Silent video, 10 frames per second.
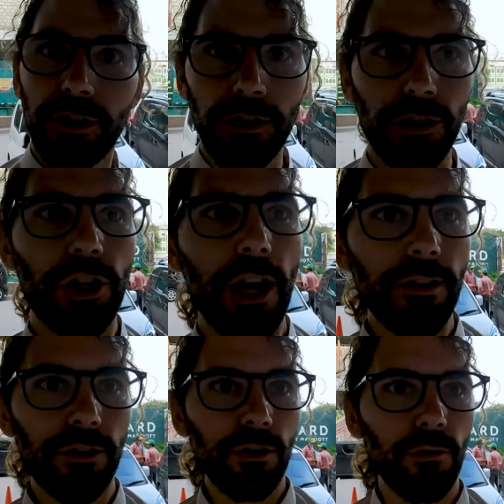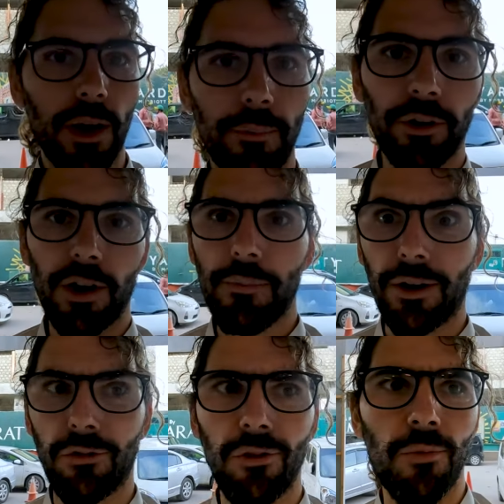this is a chain too. When I pulled it up
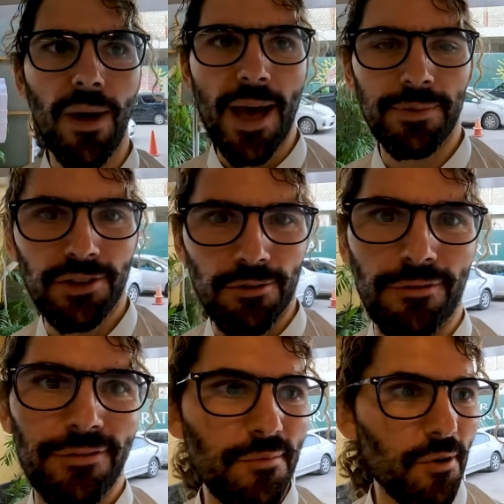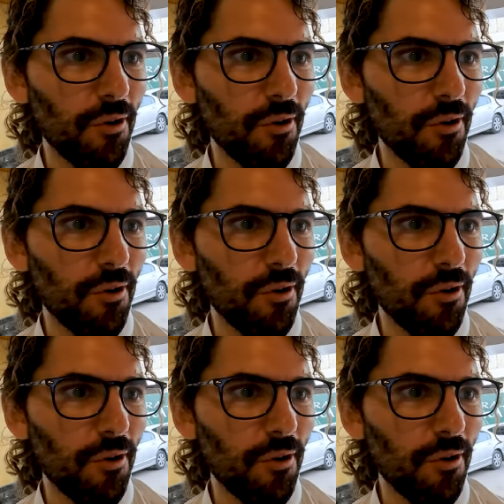on Google Maps, there were a few